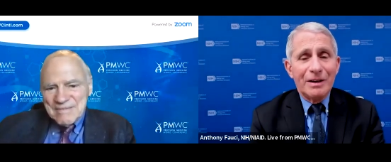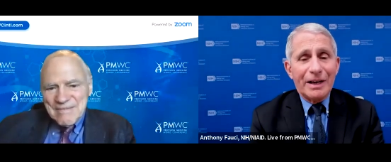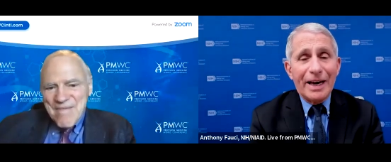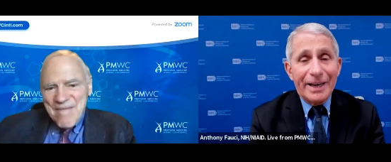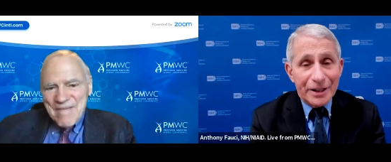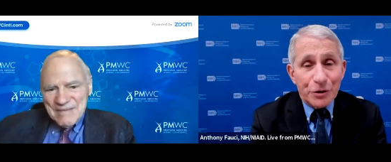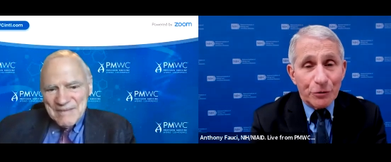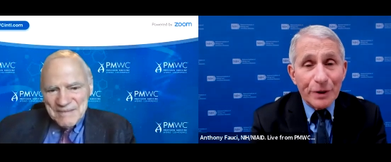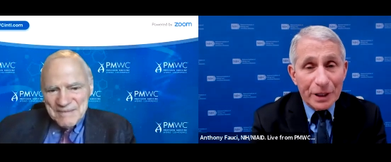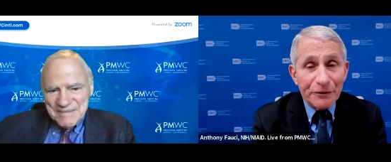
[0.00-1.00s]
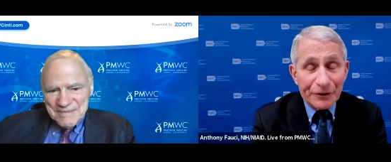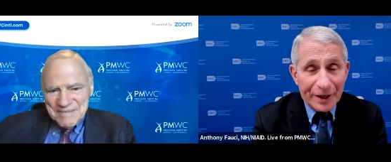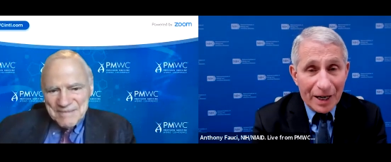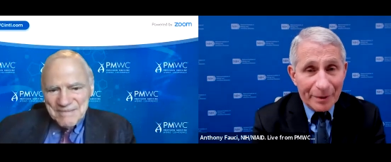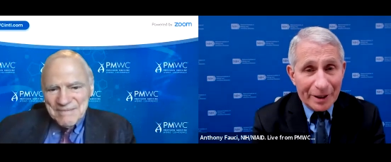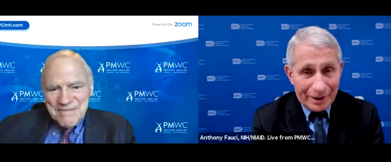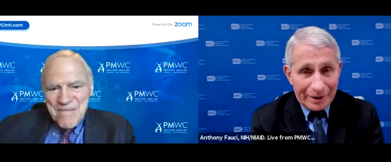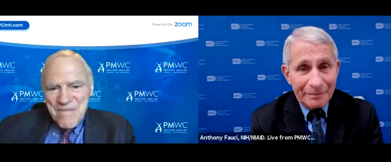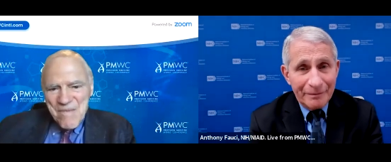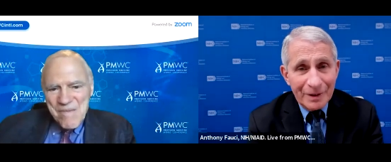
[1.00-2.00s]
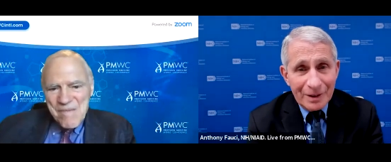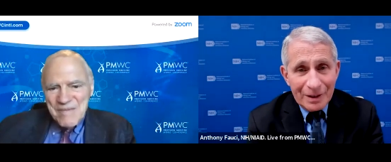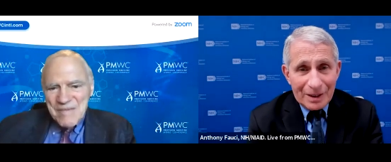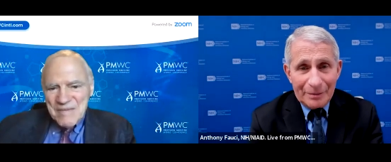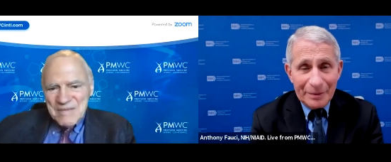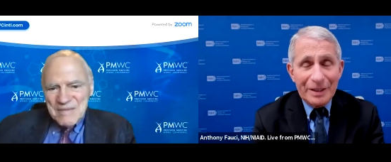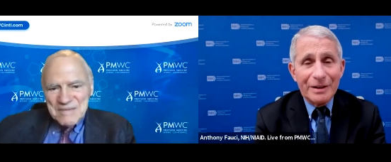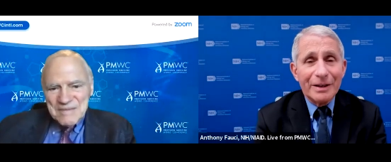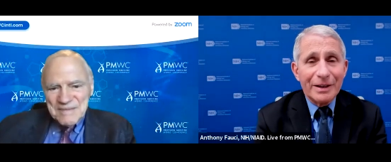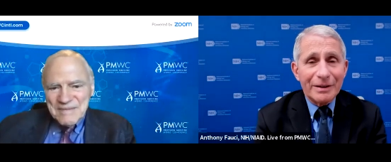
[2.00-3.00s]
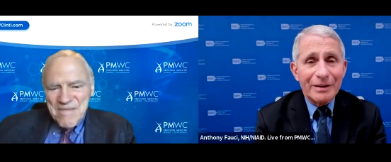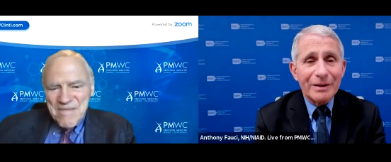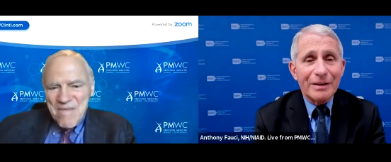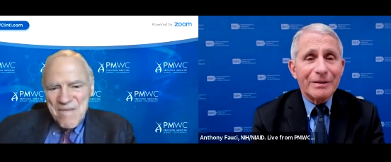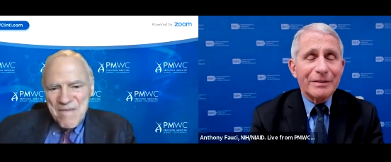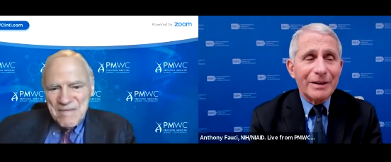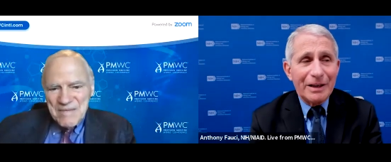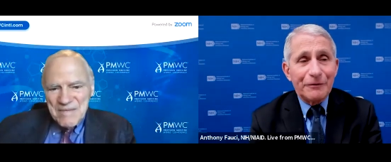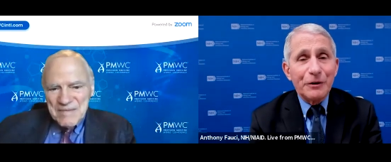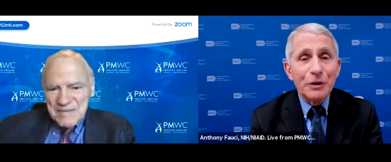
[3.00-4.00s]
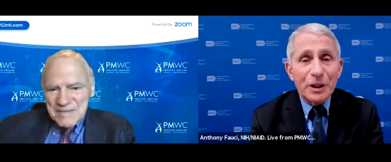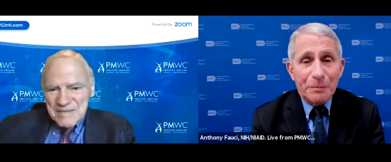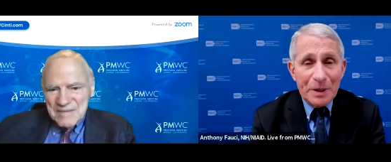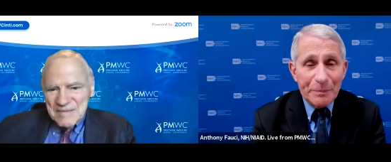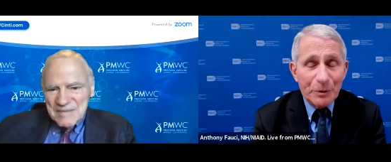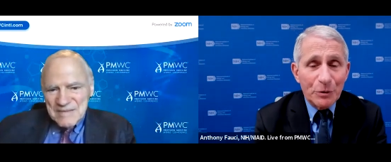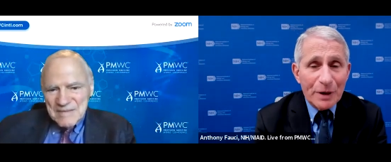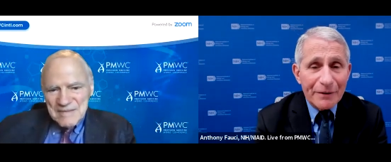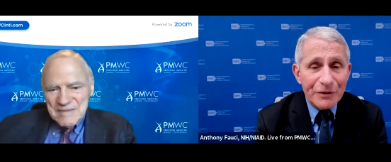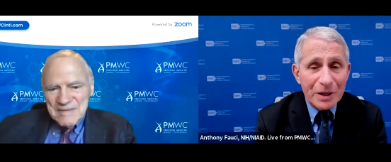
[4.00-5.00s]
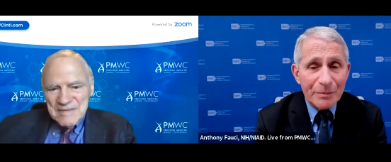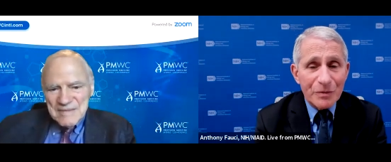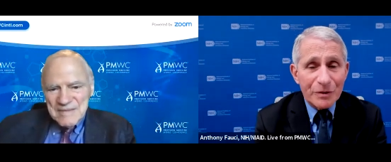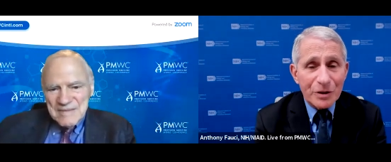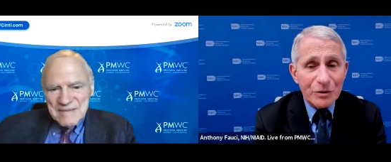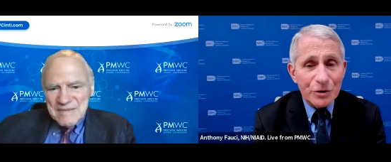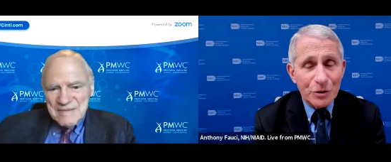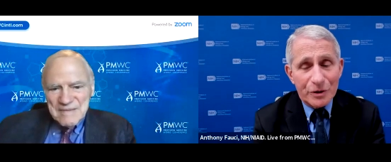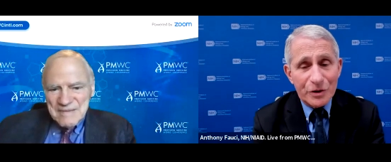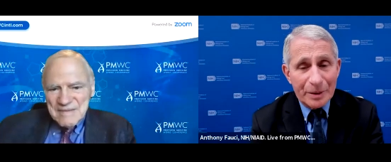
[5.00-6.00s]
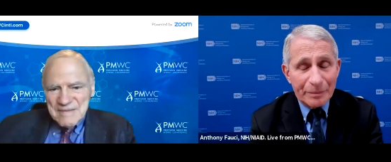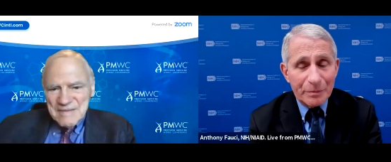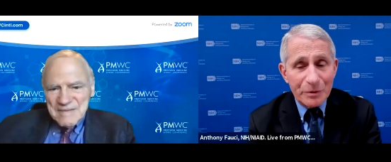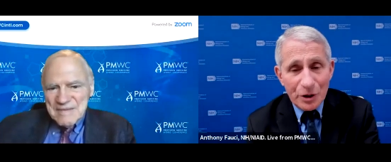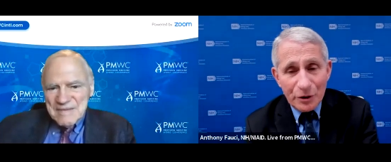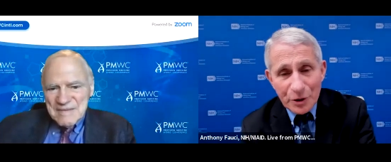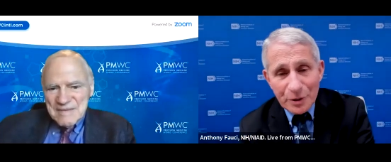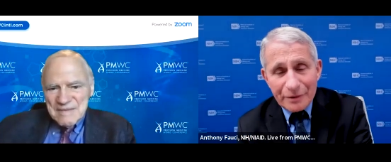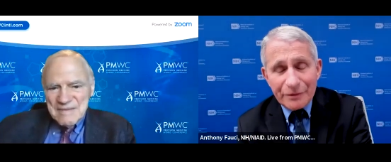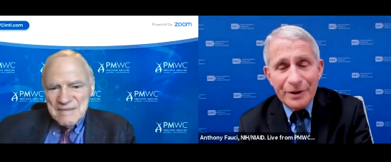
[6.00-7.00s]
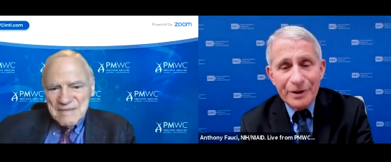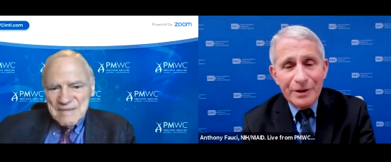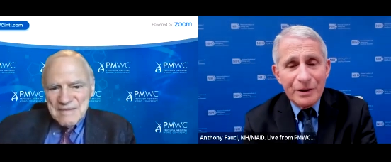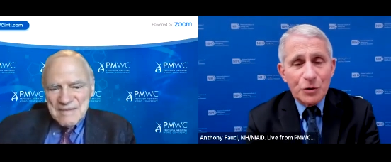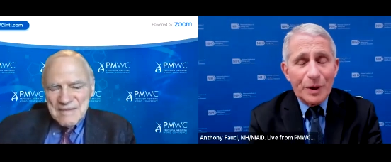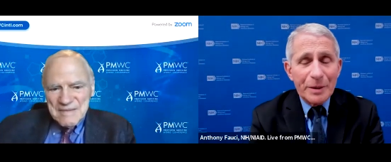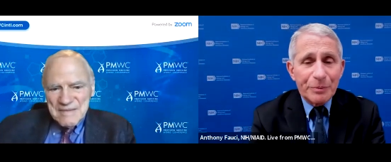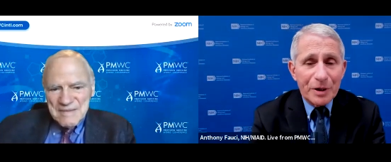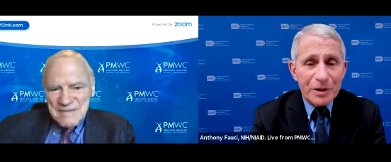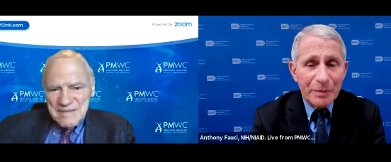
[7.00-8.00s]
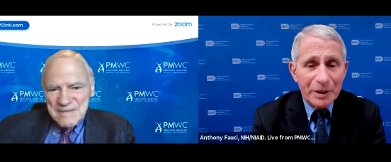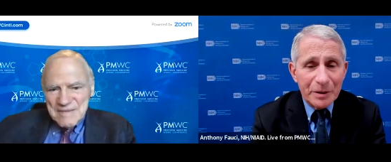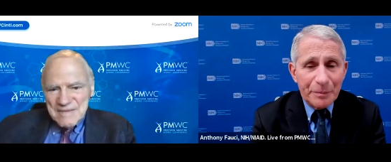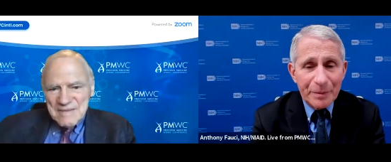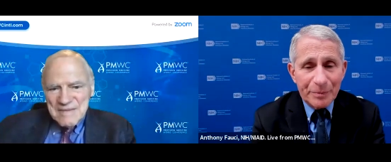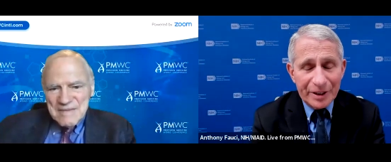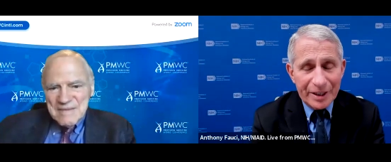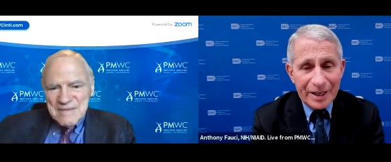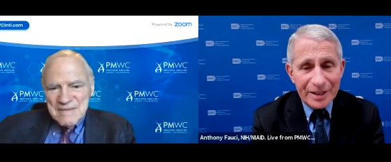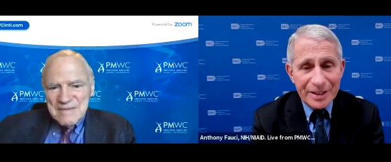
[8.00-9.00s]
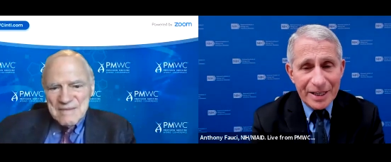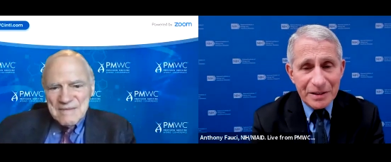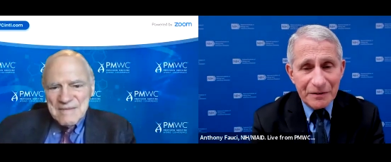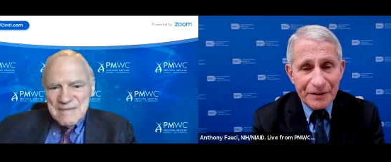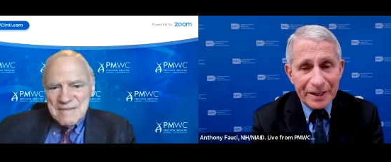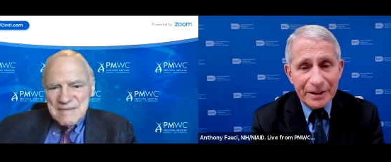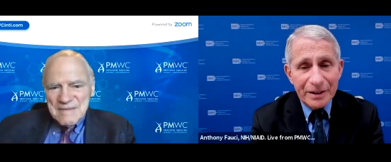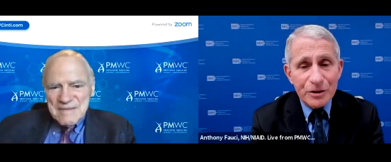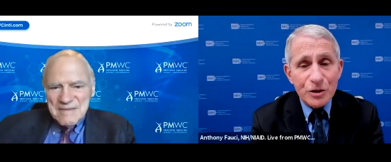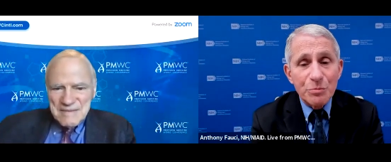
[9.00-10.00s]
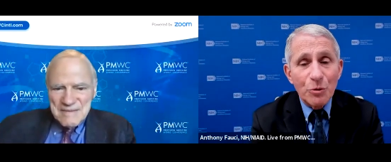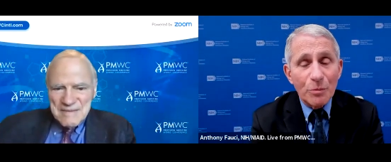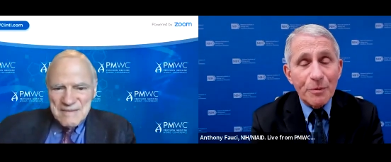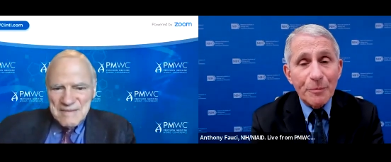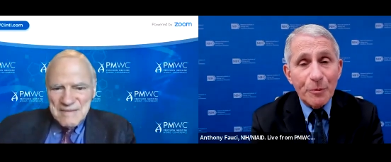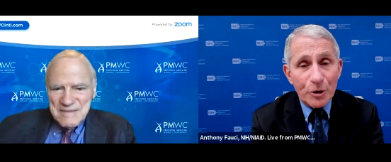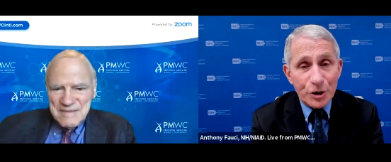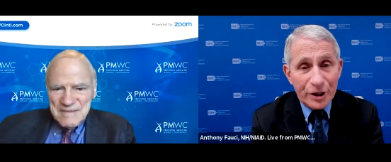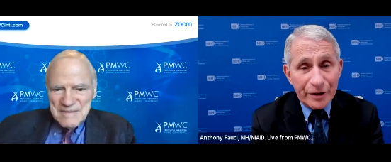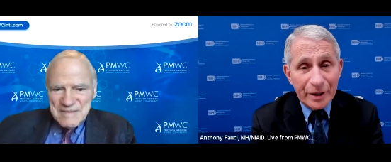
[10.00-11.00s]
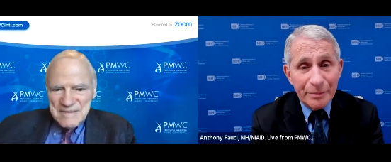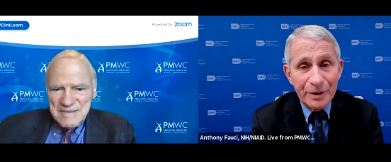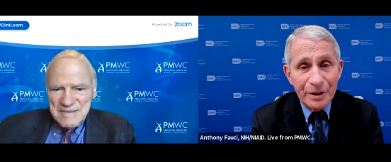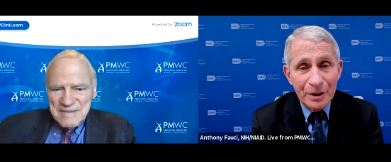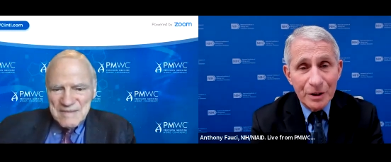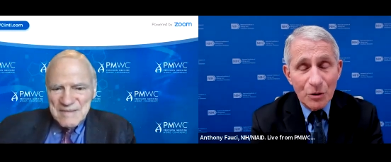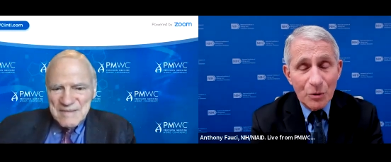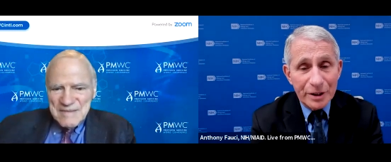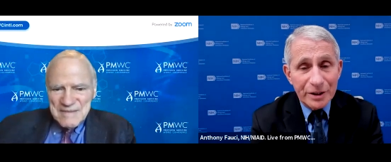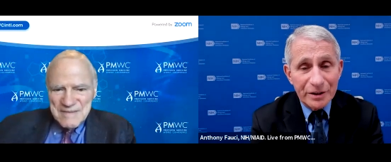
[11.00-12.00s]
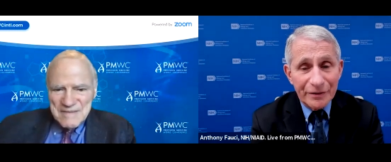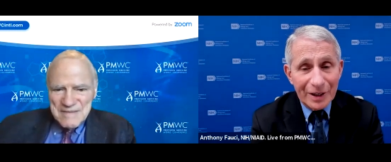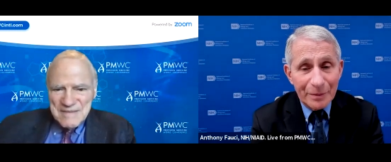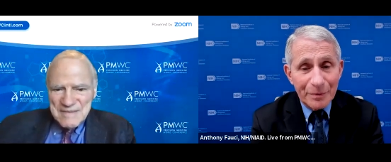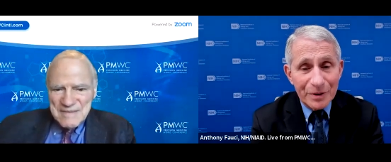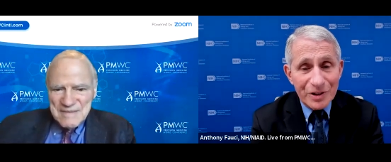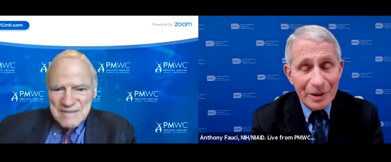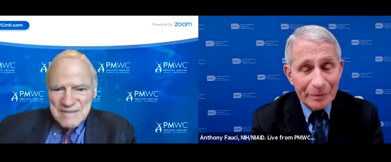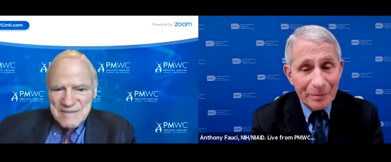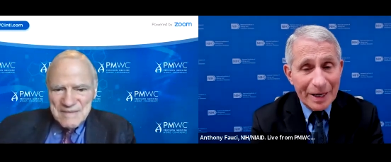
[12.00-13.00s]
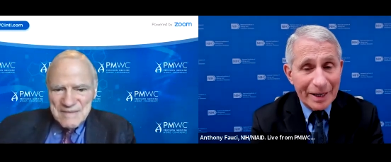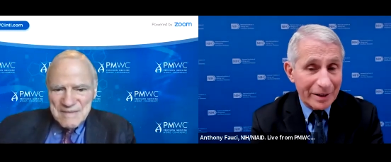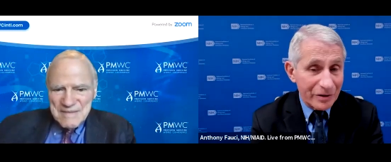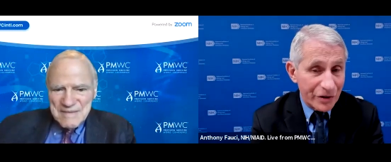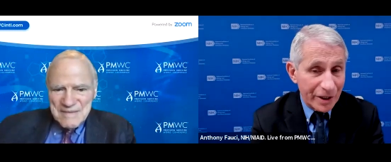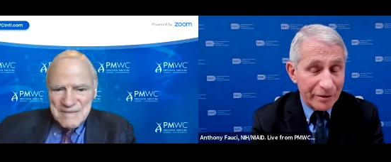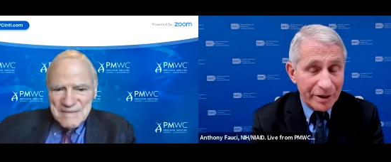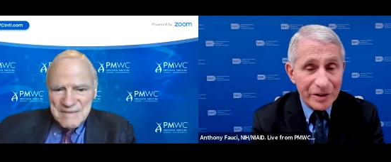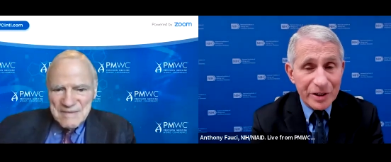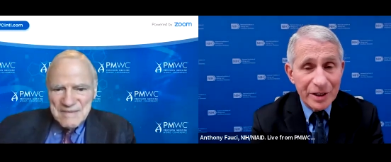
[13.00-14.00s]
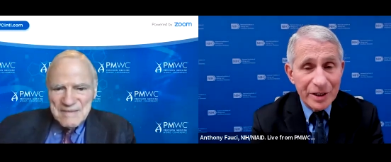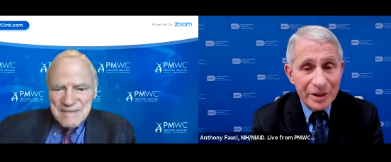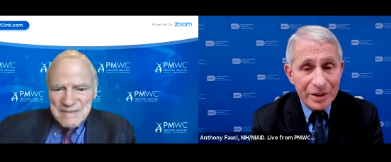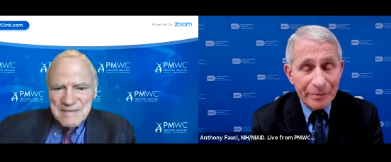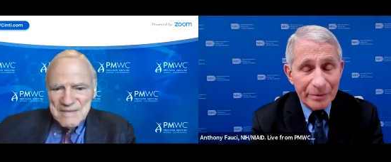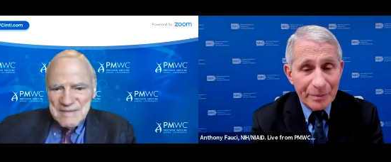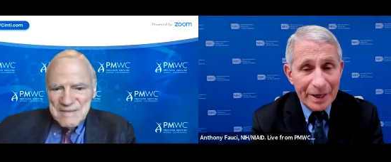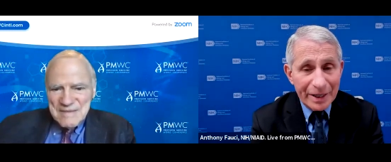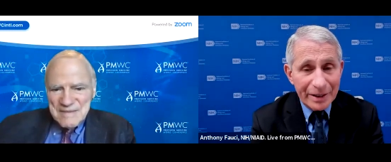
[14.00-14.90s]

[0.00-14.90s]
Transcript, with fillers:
Speaker 1: a it's a real phenomenon. I mean, it if you look at people who have some sort of symptoms, you know, you have 20 plus million people in the United States infected, a small proportion of them go on to develop symptomatic and serious symptomatic